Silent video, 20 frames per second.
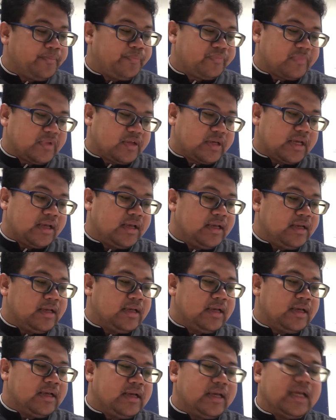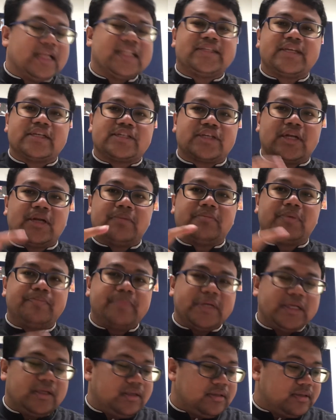Okay, in section number B,